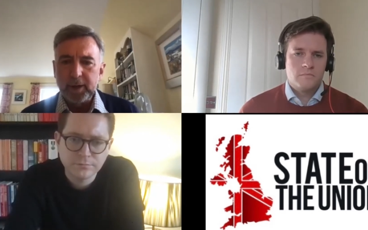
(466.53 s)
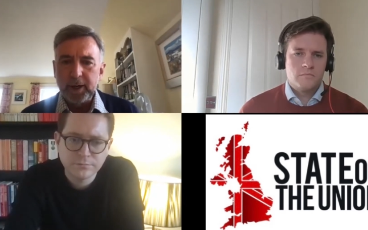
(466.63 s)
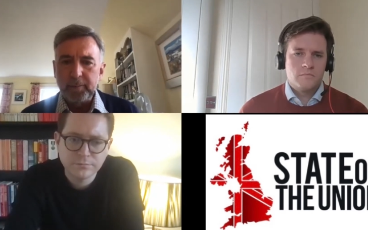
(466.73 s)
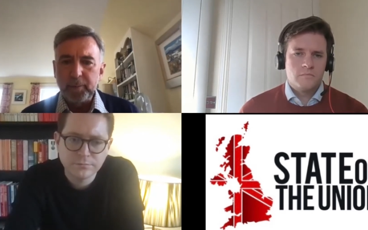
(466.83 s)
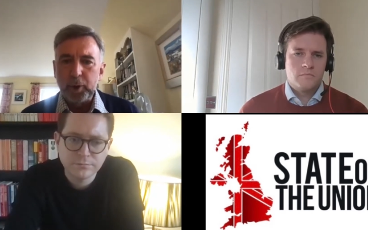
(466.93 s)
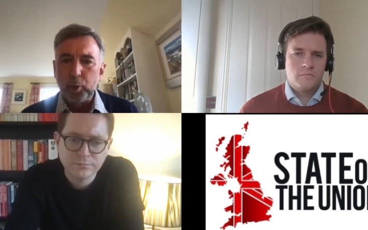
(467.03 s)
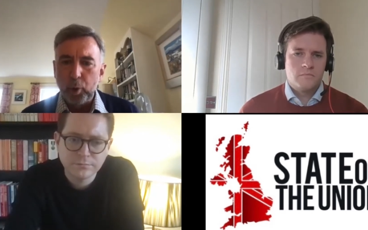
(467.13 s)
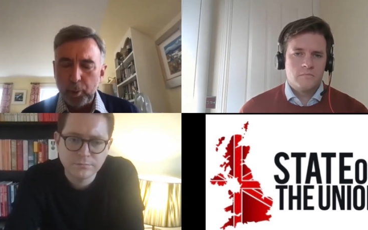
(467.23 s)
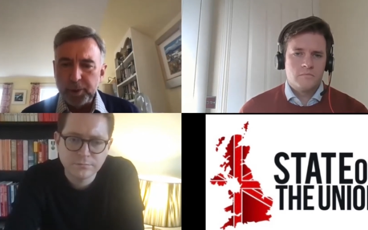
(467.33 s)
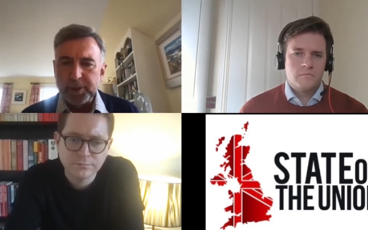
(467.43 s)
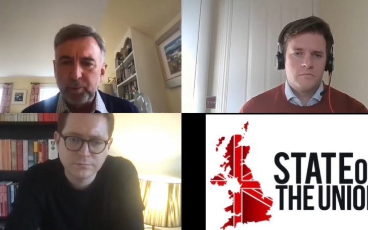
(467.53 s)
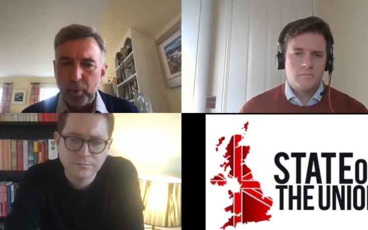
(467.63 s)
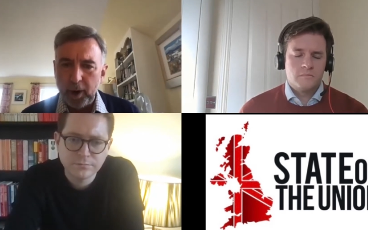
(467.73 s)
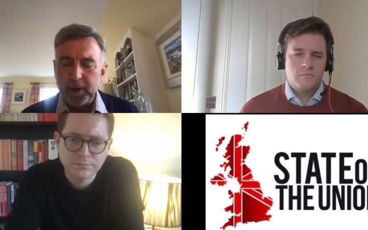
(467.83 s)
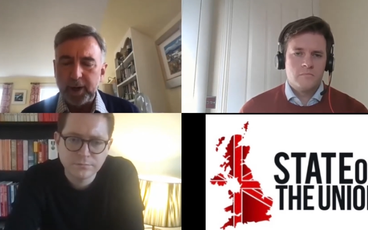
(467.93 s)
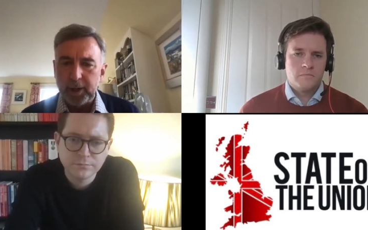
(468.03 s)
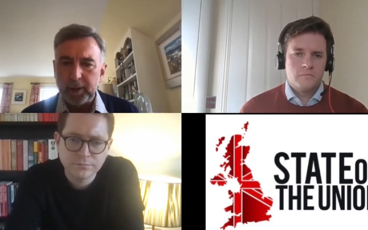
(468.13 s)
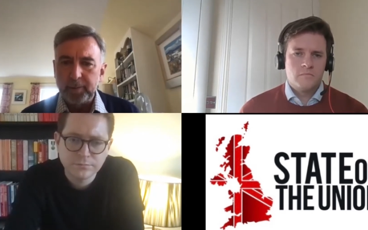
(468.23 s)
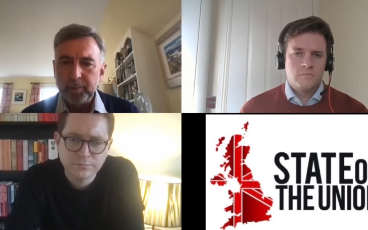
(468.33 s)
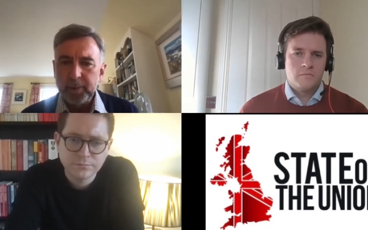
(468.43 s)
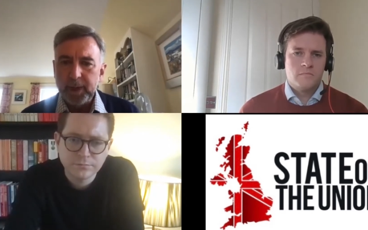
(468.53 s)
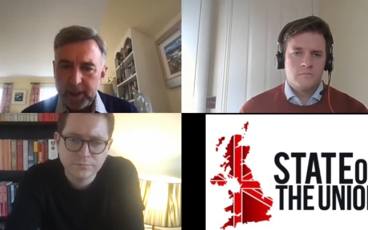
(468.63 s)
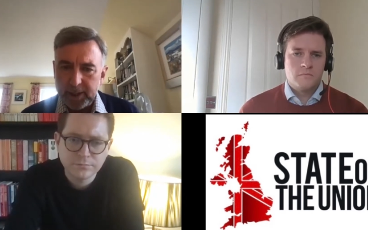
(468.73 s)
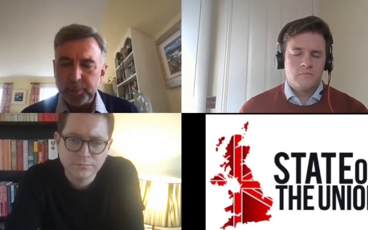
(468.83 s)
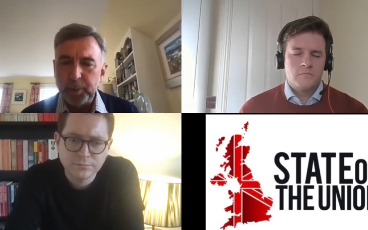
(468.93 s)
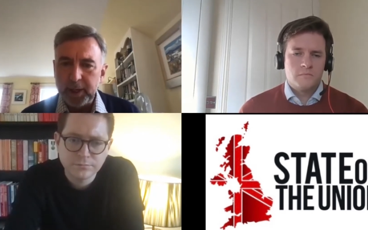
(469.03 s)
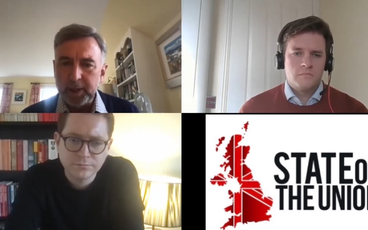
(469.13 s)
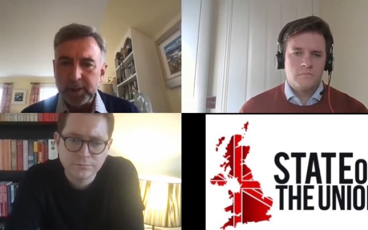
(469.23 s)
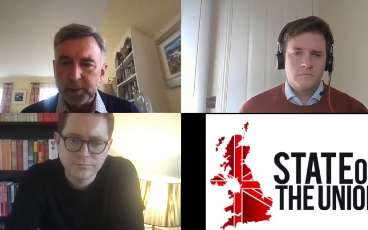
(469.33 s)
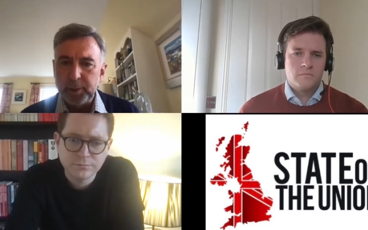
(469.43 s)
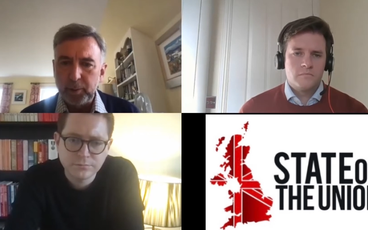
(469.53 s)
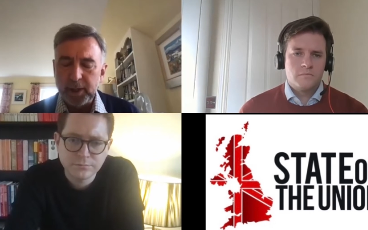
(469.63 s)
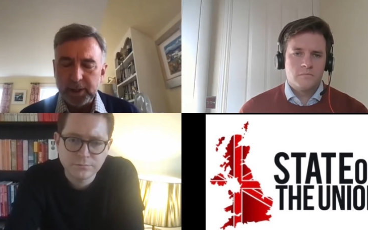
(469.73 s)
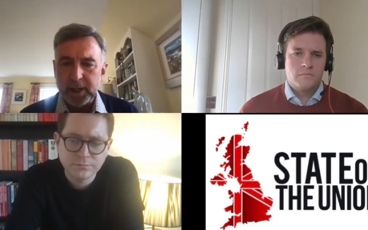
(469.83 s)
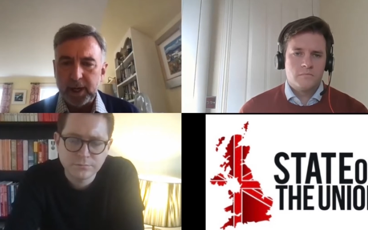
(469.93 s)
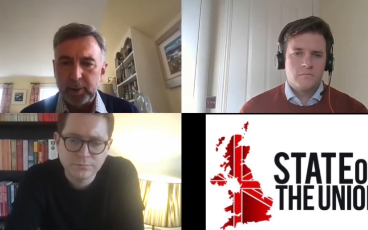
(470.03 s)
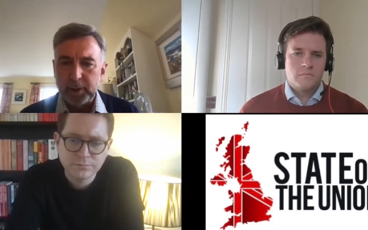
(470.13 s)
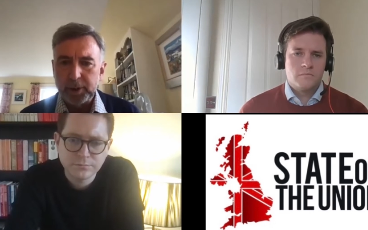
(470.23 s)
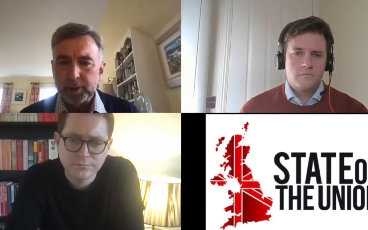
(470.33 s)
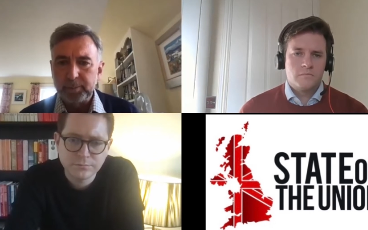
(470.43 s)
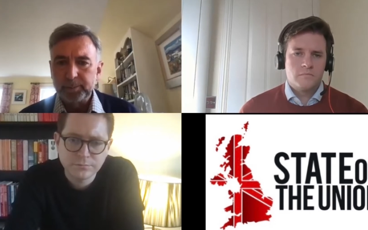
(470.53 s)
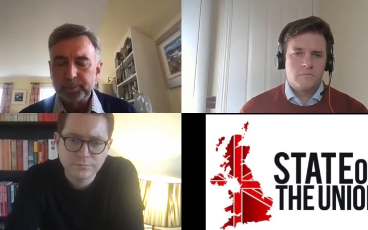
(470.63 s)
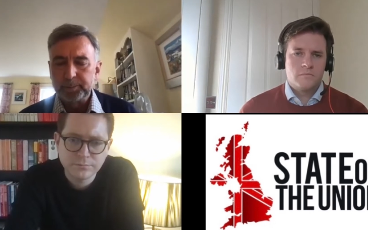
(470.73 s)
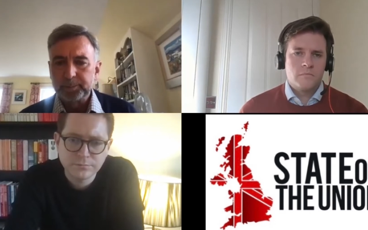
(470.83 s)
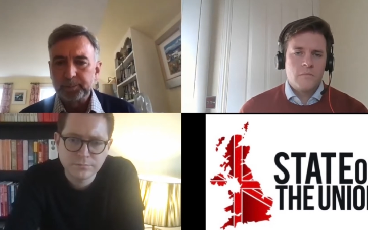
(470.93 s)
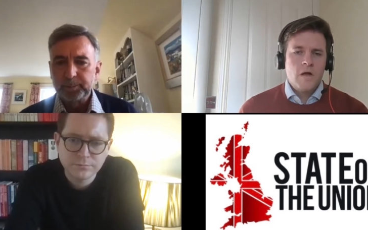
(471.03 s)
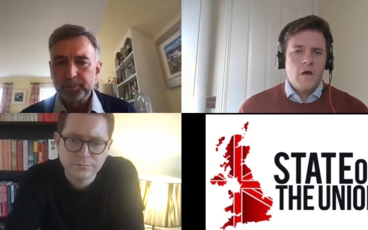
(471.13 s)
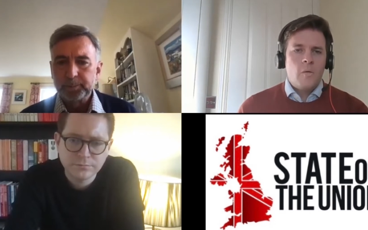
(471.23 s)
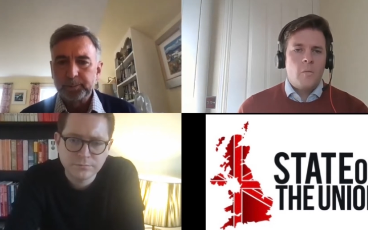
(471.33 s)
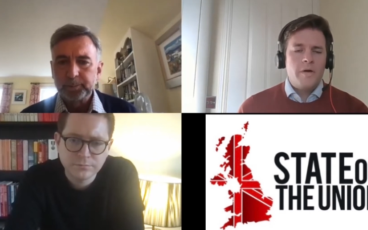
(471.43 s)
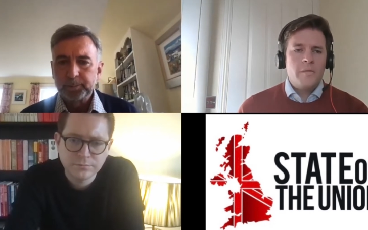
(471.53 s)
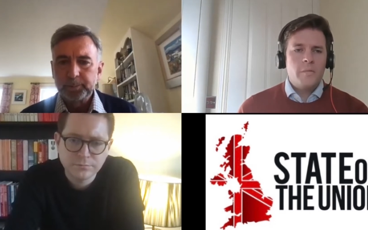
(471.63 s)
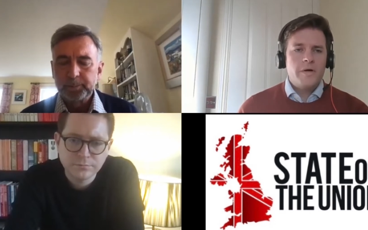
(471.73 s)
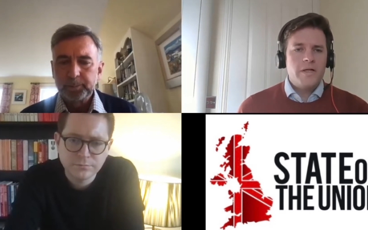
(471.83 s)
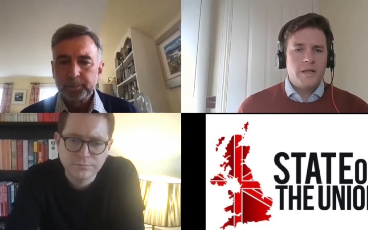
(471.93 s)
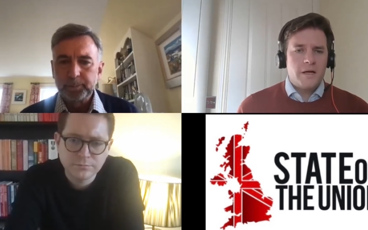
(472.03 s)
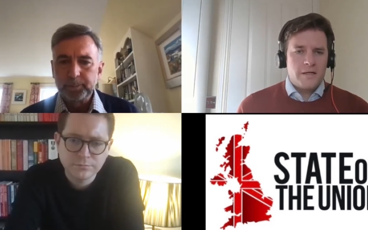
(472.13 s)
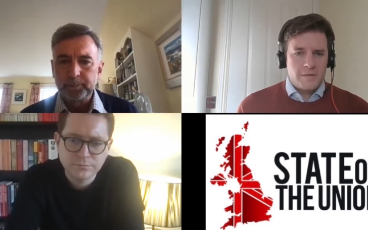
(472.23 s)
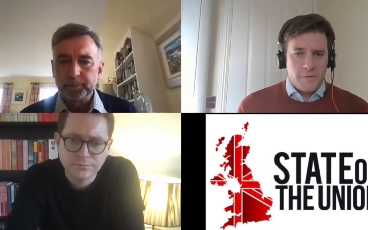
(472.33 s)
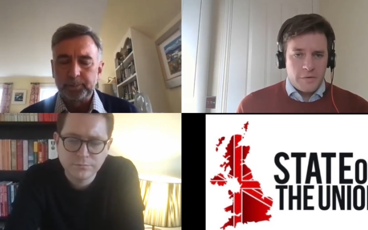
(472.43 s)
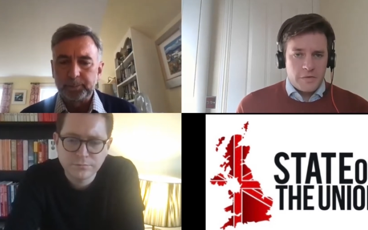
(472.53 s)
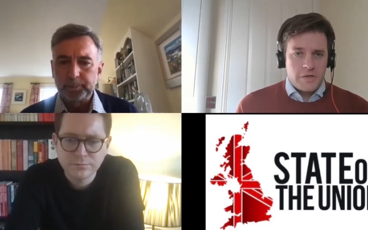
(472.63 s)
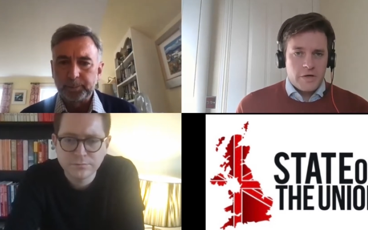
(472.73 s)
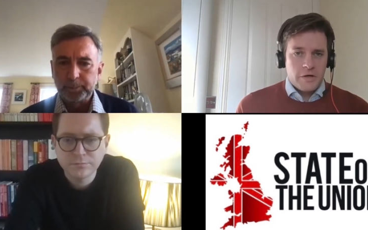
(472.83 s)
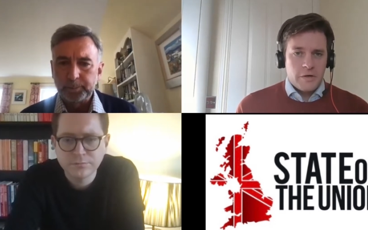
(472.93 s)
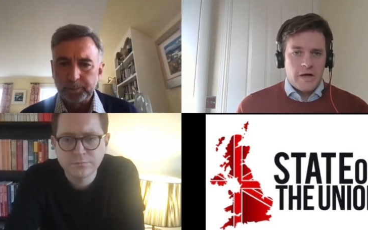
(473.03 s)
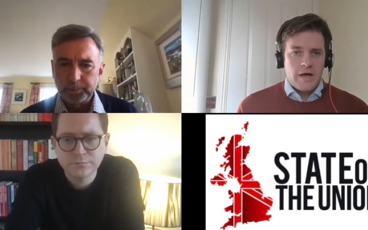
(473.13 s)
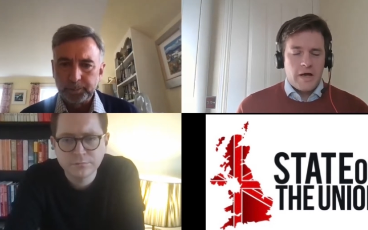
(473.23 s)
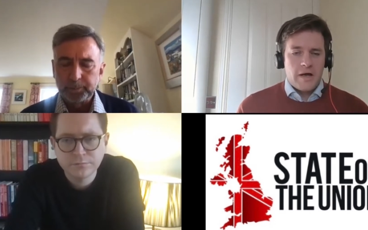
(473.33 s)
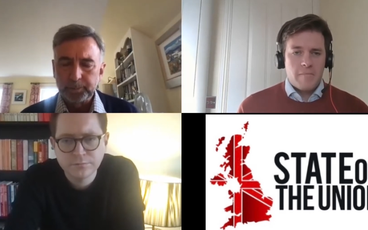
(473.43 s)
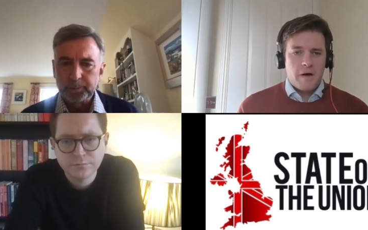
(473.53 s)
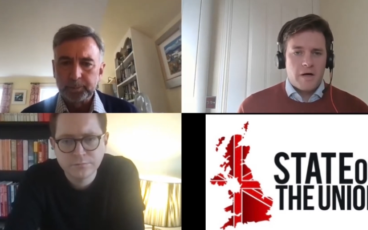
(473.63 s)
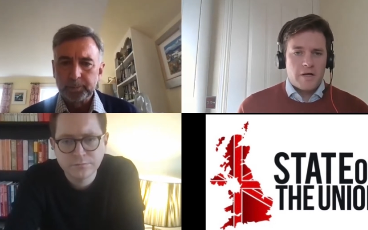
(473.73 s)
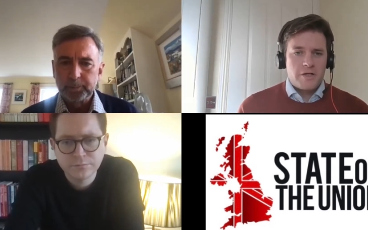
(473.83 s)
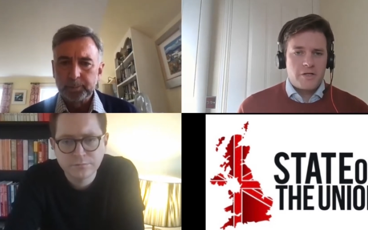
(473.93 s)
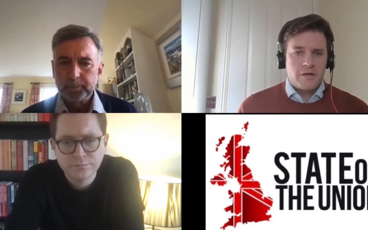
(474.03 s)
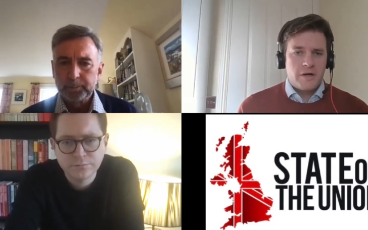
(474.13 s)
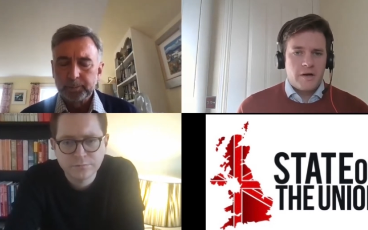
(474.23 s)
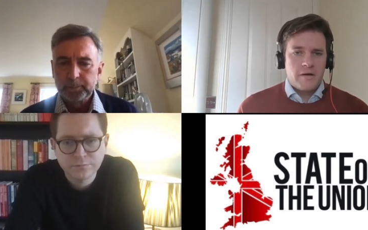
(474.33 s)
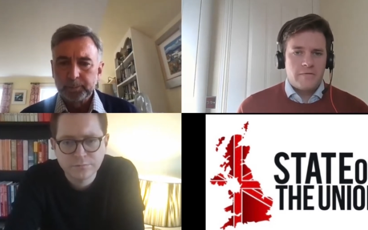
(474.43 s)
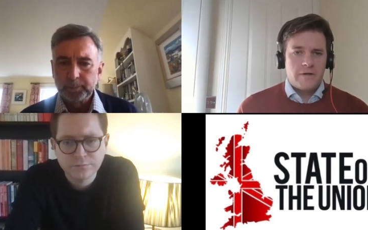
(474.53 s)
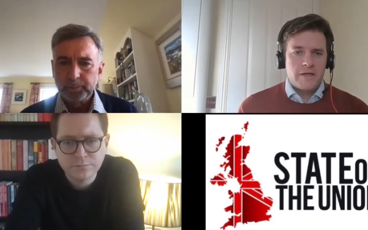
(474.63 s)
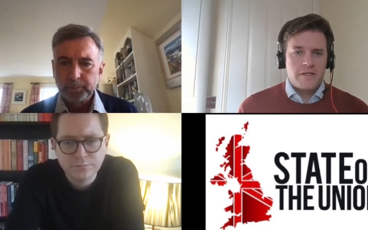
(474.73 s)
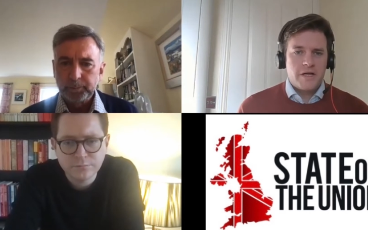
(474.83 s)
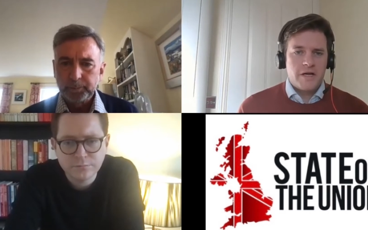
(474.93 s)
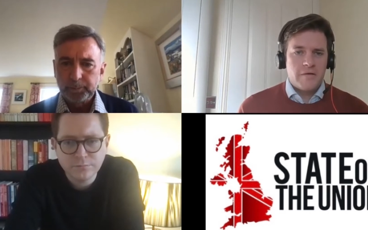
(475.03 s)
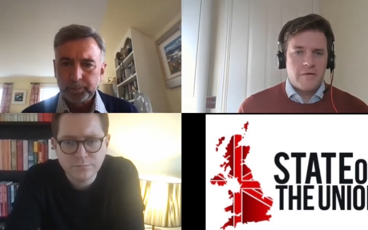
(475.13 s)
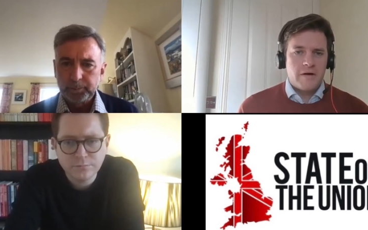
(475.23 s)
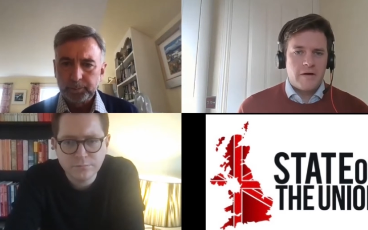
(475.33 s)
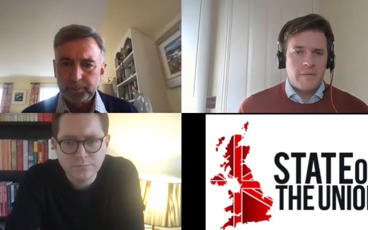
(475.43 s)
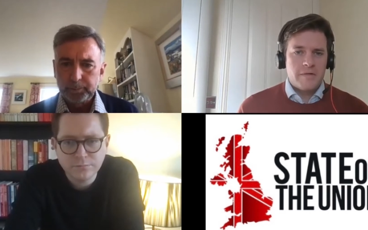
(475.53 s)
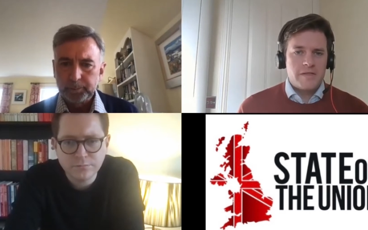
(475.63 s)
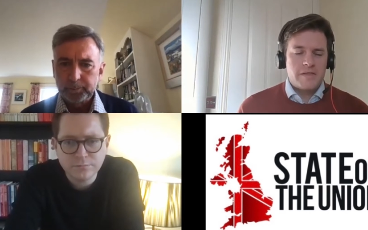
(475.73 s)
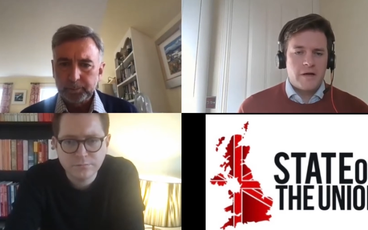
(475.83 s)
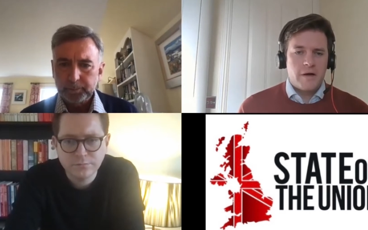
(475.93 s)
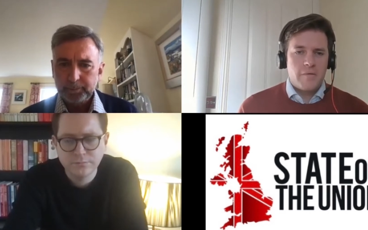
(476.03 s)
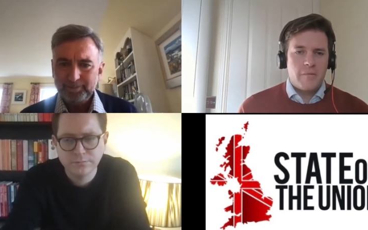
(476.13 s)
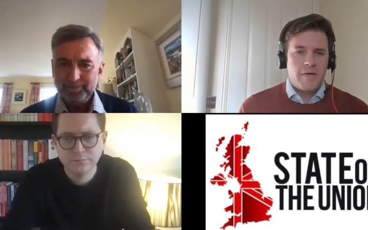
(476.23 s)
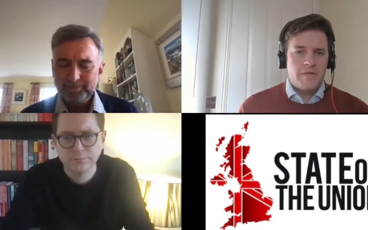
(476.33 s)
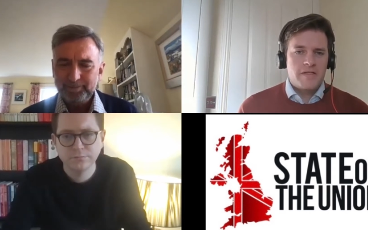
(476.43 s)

Speaker 1: um, cooperative working is beginning to be re-established.
Speaker 2: When we last spoke to you uh, in March uh, of last year, it was uh, around